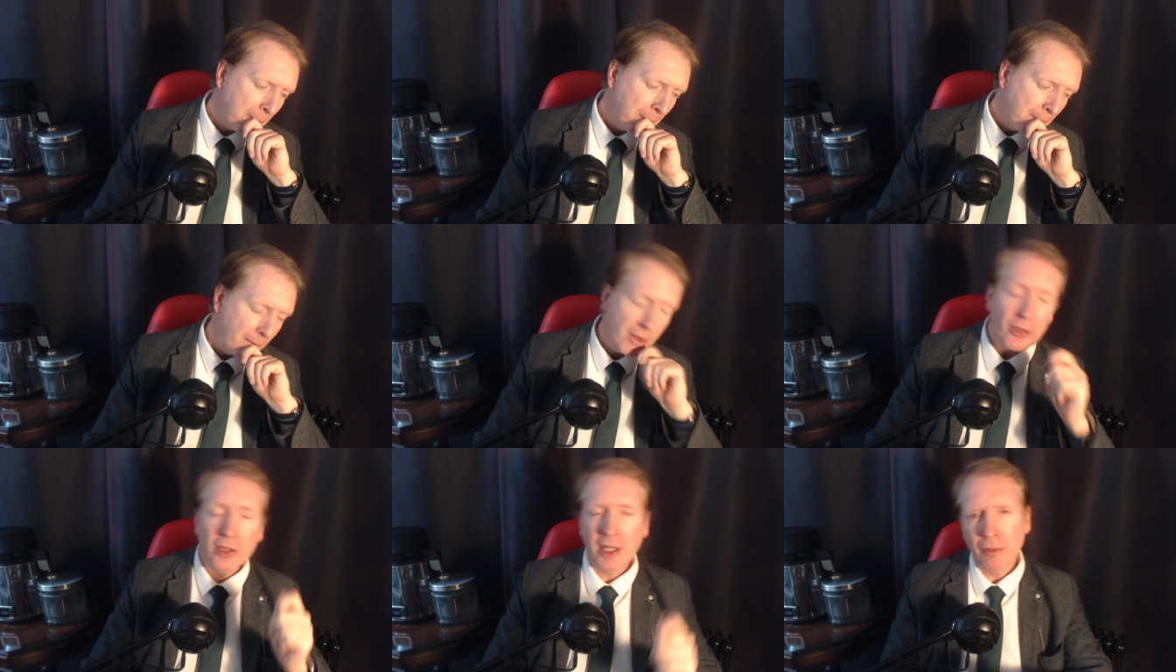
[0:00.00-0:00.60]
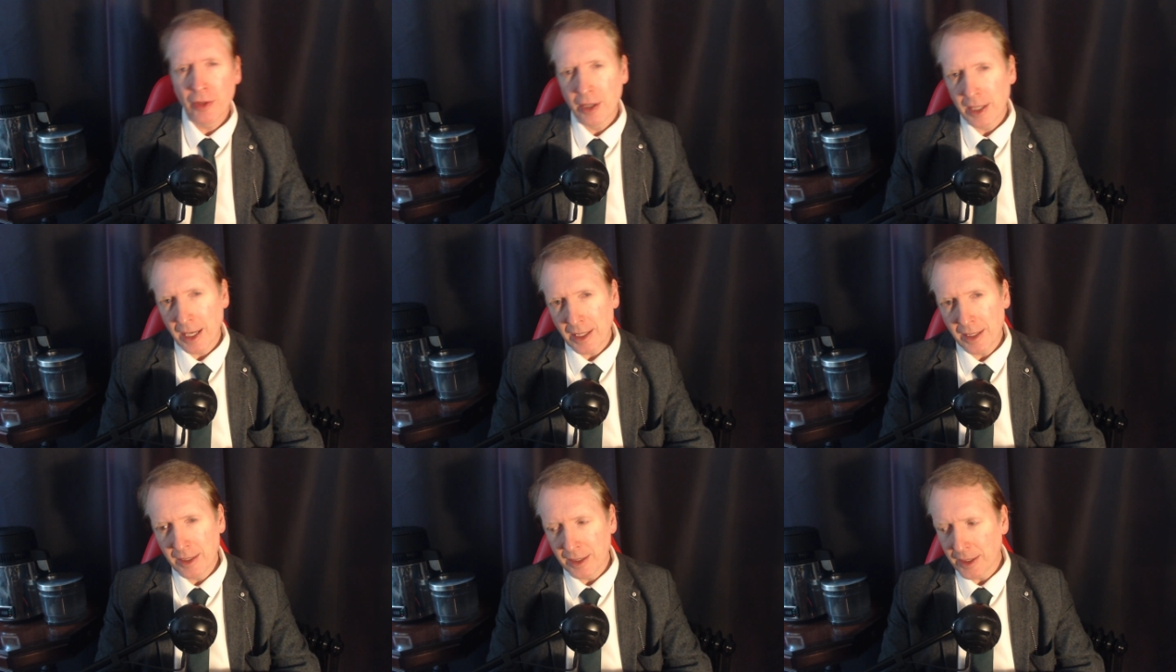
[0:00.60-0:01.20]
Now, to give you an
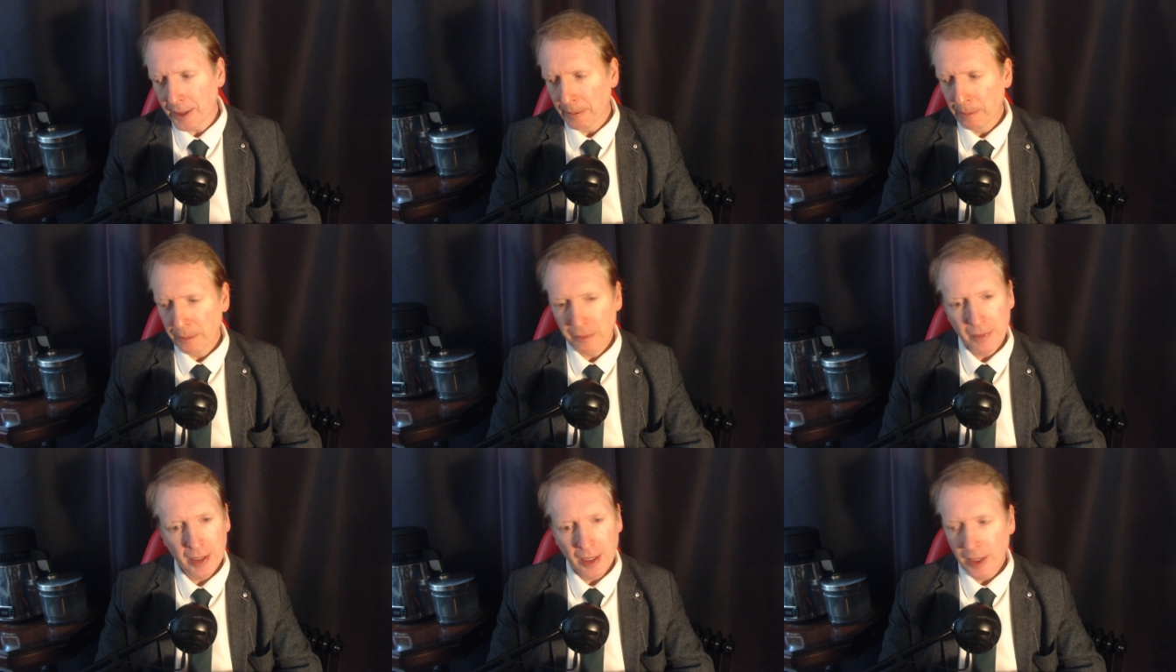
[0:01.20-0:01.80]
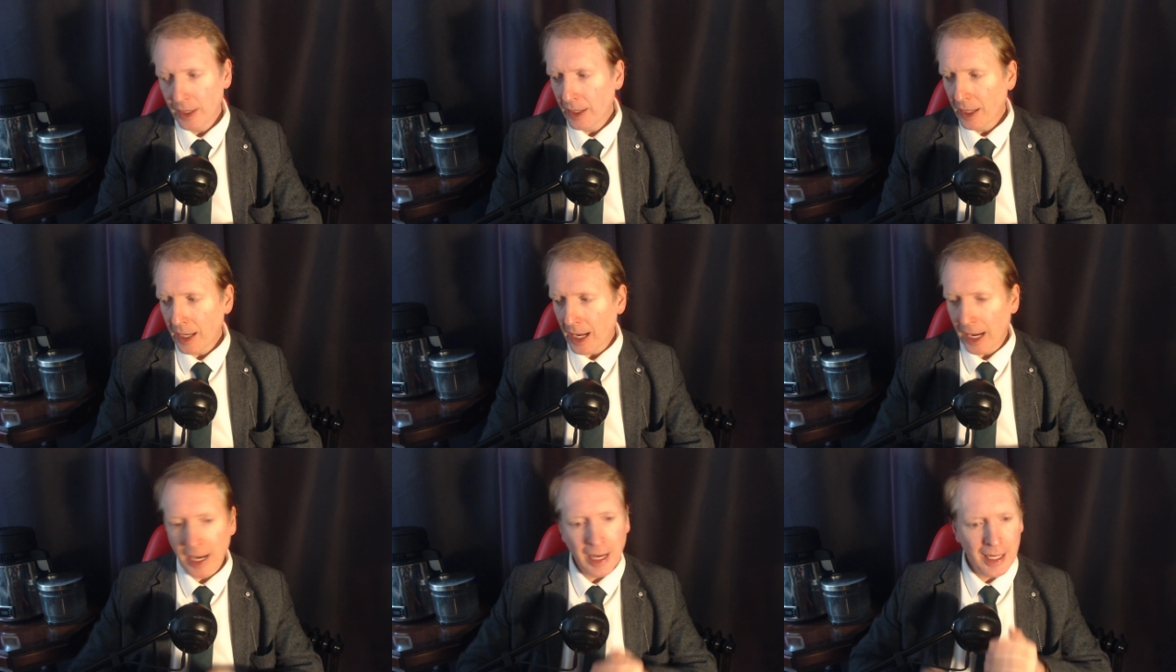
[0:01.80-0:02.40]
idea,
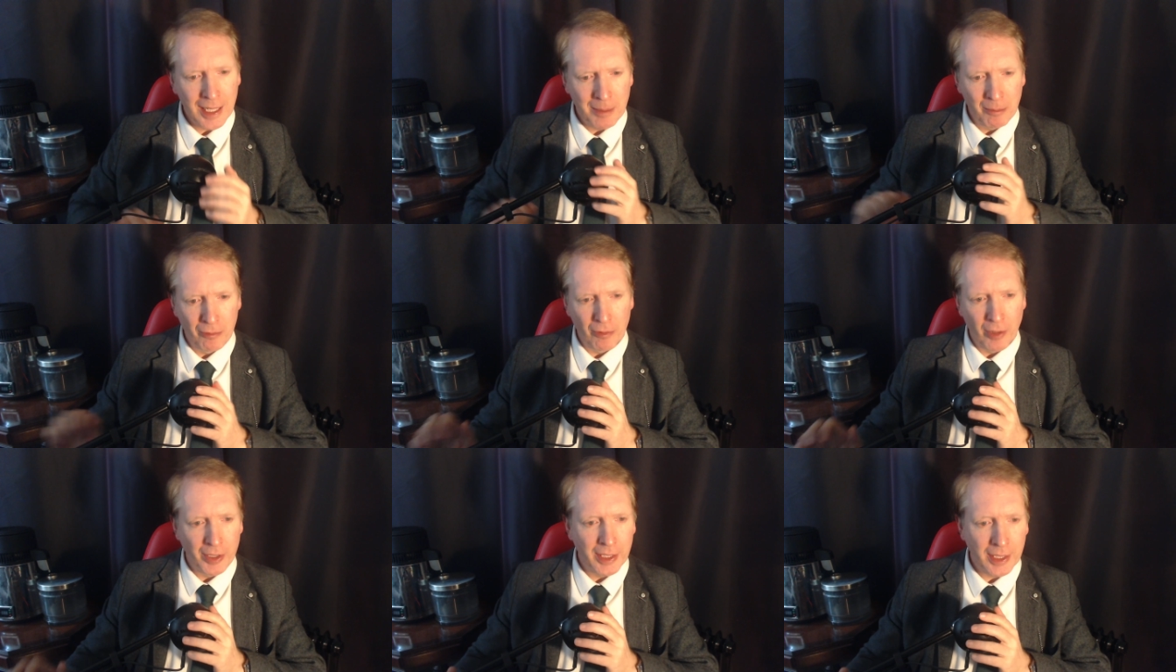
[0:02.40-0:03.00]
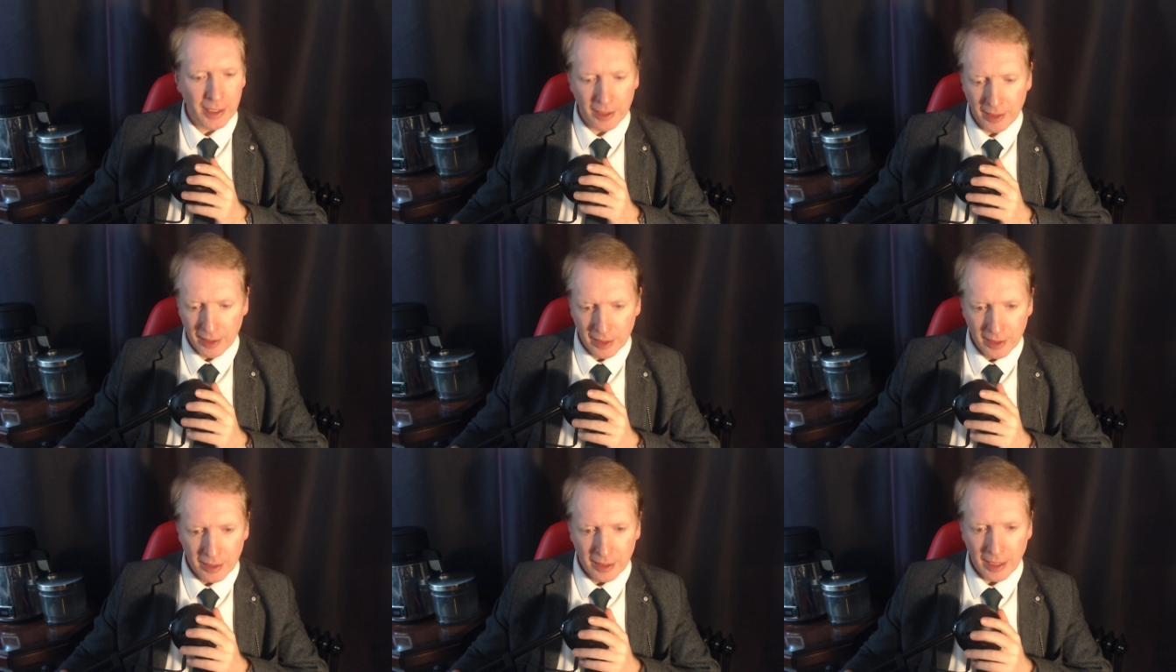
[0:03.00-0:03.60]
I am running
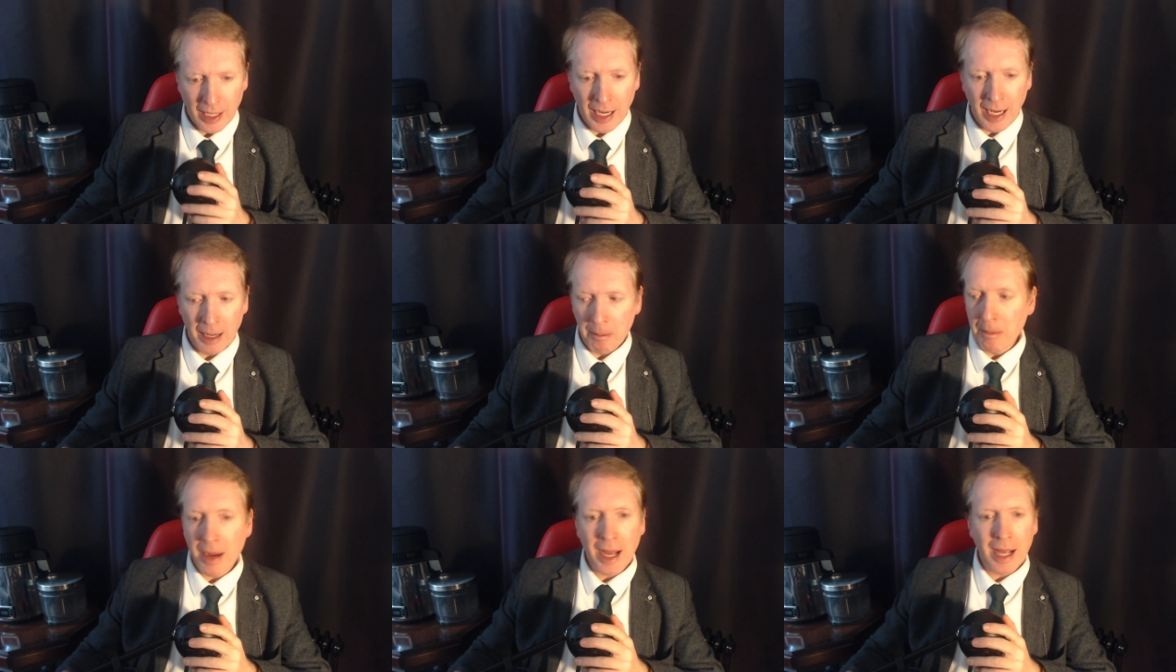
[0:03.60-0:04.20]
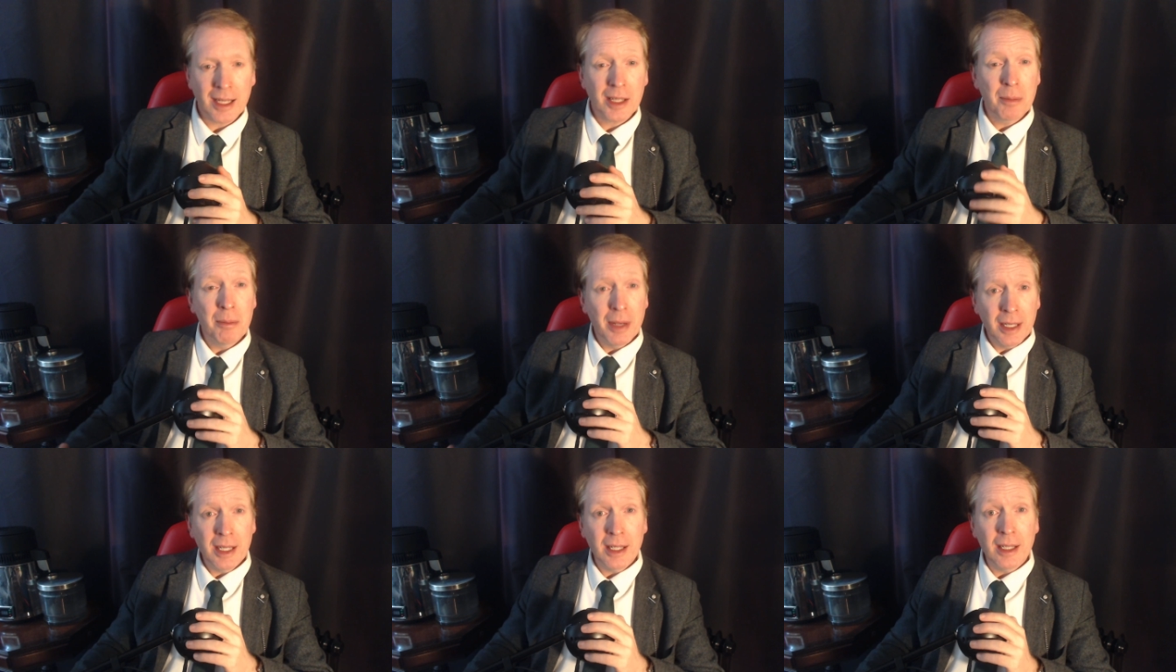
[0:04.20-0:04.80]
a Mac
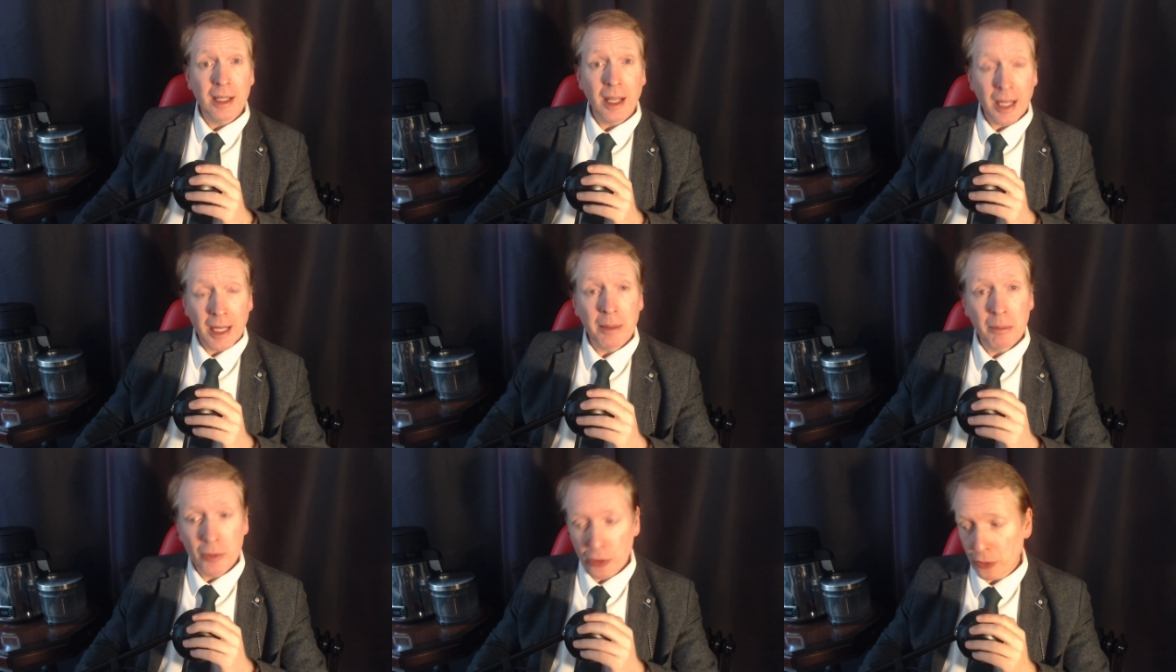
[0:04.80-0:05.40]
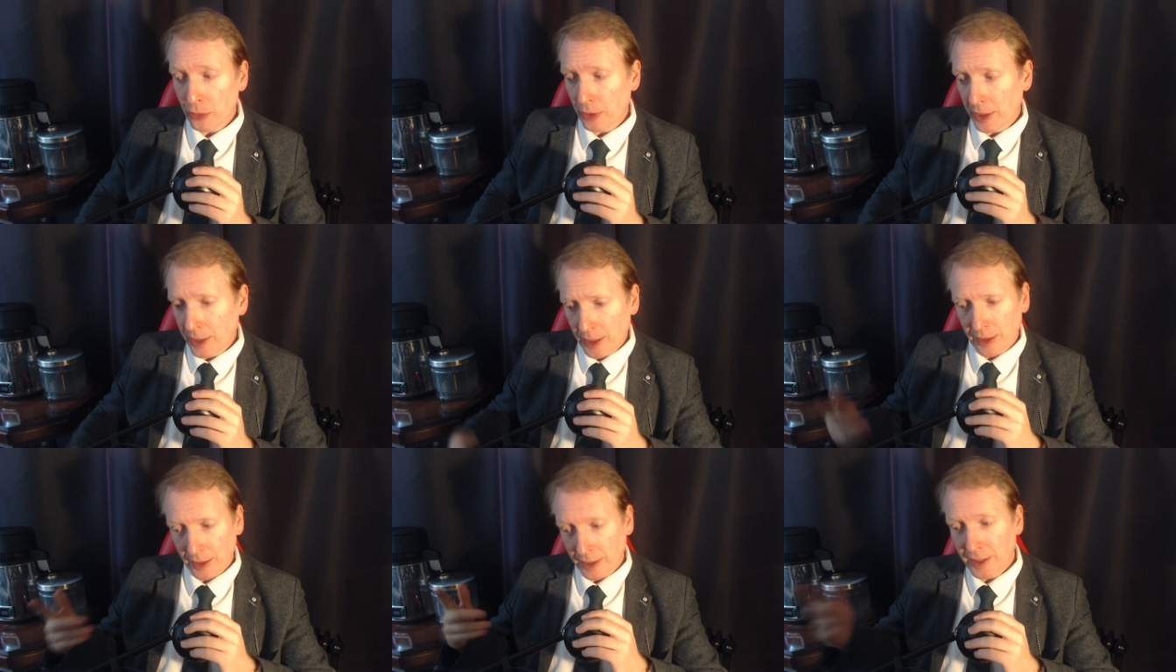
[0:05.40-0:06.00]
Mini M2
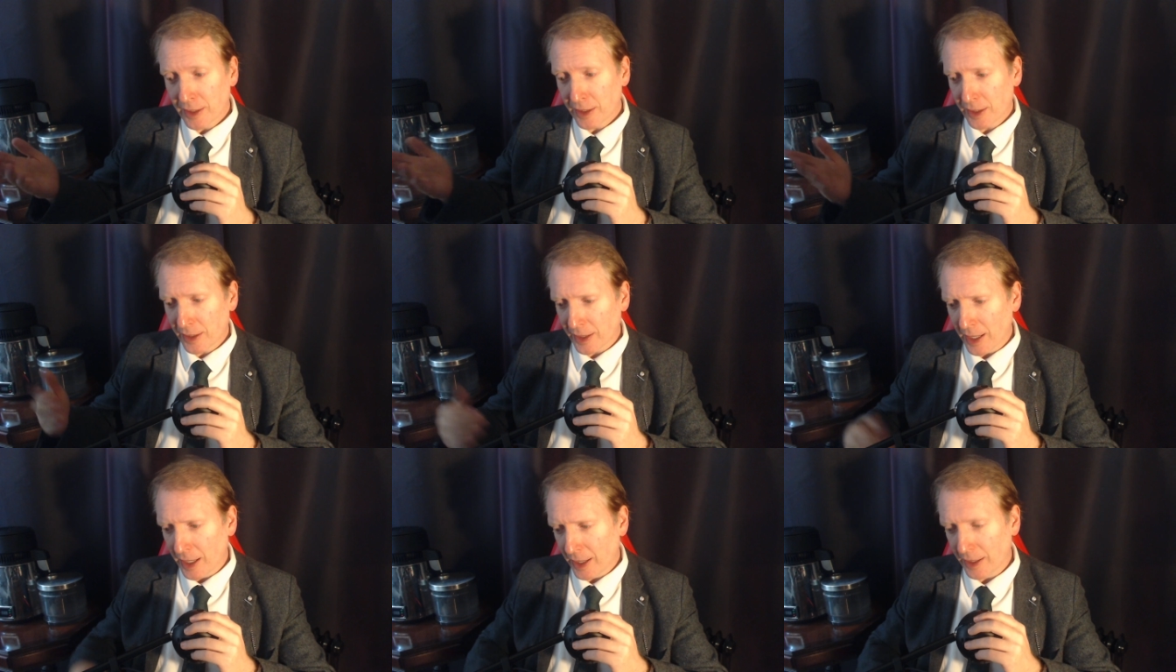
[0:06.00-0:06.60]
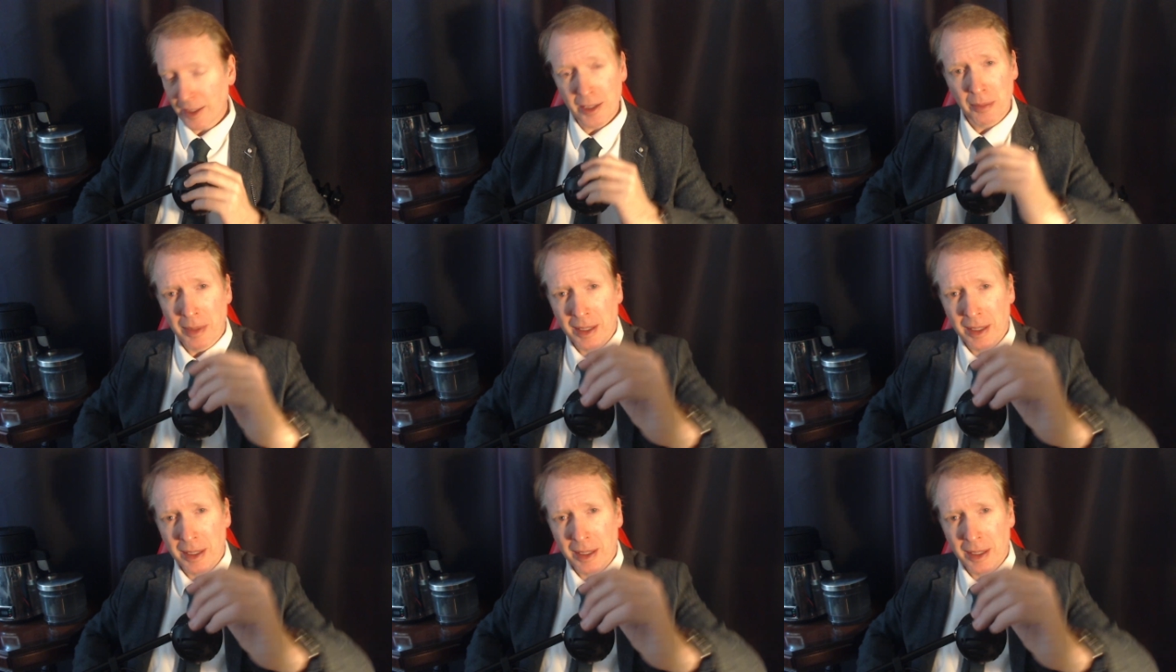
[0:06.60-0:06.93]
here. Here's, uh, here's my